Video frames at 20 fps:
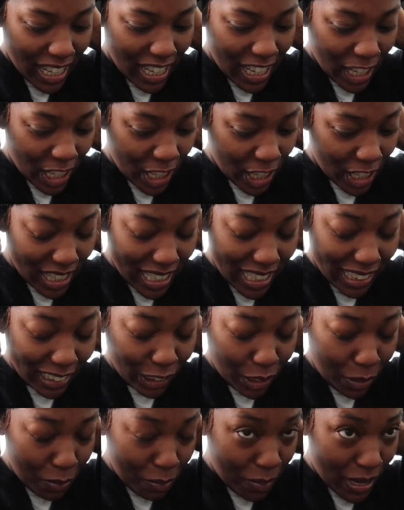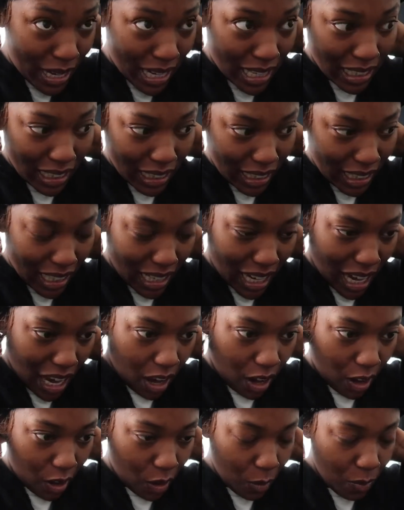under this bonnet and i
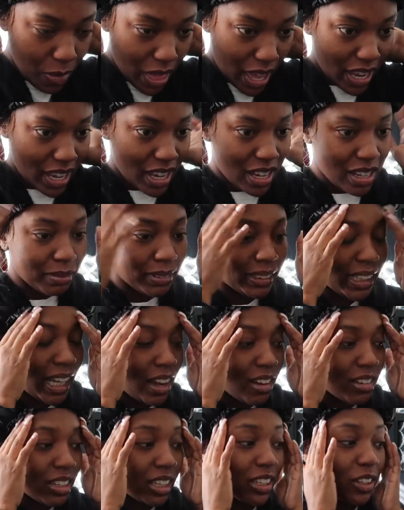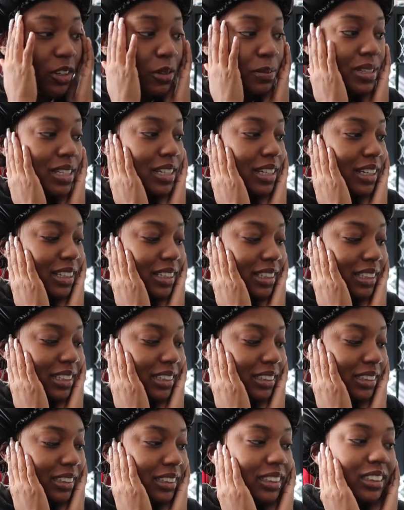hope that it comes out cute
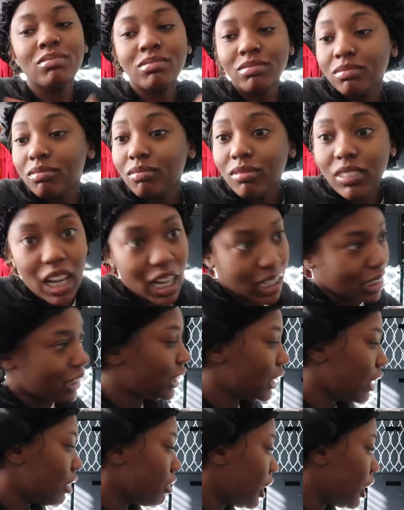because i just don't